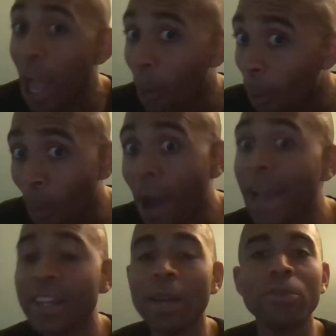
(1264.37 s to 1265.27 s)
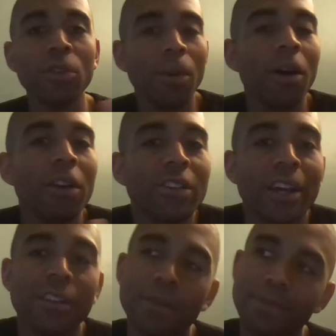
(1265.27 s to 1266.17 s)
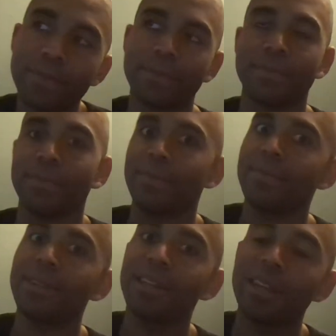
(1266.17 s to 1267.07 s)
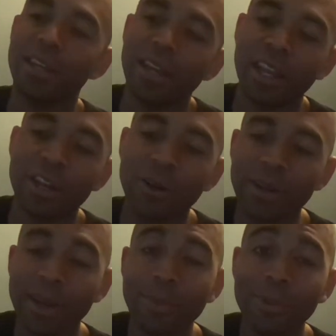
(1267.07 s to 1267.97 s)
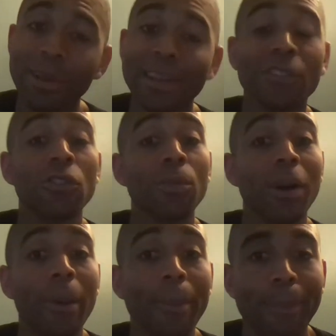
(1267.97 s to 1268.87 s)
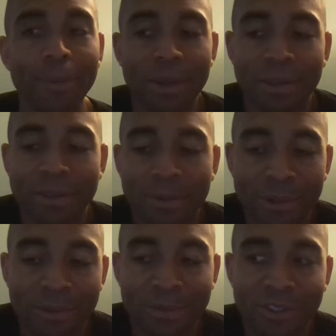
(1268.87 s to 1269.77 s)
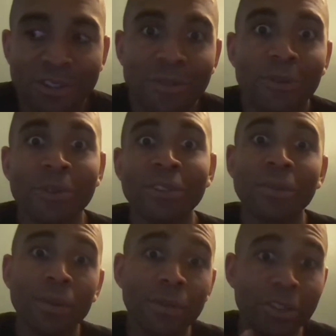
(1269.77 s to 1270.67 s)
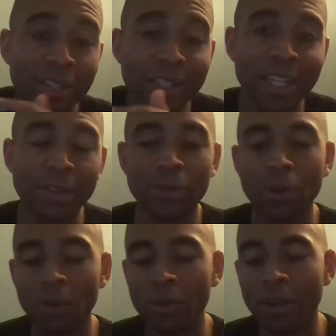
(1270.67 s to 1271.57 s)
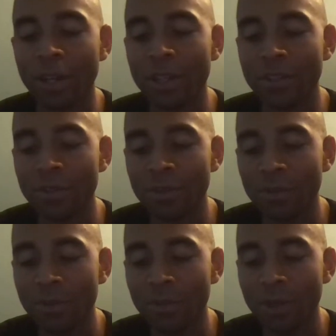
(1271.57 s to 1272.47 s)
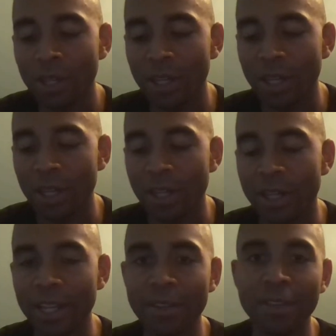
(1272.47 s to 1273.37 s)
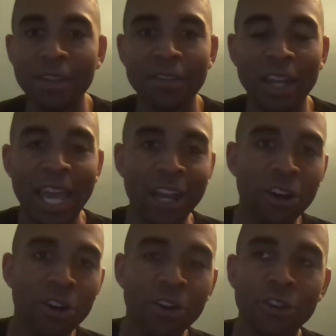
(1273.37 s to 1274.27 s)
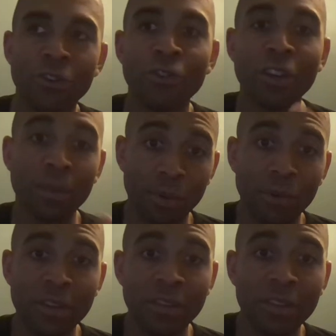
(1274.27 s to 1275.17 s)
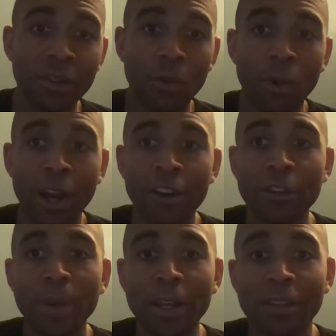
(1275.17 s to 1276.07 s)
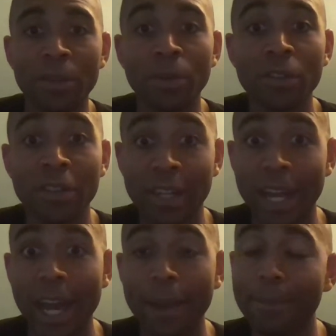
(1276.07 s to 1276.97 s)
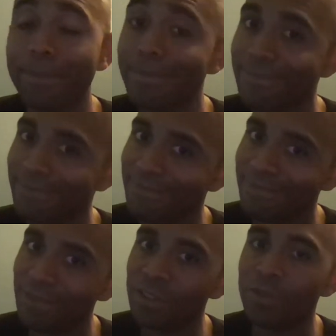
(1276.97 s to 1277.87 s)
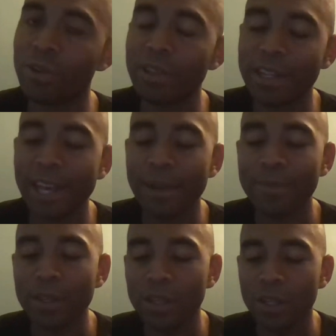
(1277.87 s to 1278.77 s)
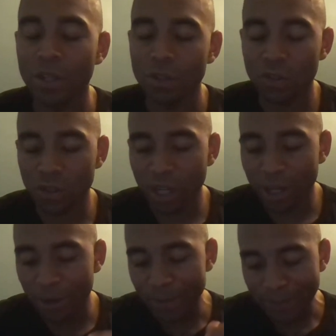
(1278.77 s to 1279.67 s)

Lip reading: my attempt to apologize. And you know, at that point, that's her problem. Because, well, she's still holding on to bullshit. And if you hold on to negative things in anger, you're drinking poison while you're expecting the other person to die. Doesn't work like that. So,